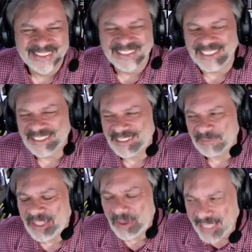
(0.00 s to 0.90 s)

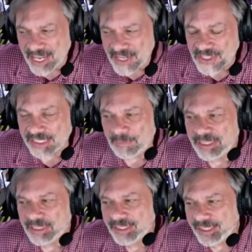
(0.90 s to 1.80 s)
But no, occasionally, I mean,
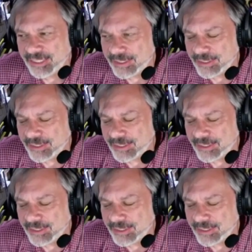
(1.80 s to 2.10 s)
the thing,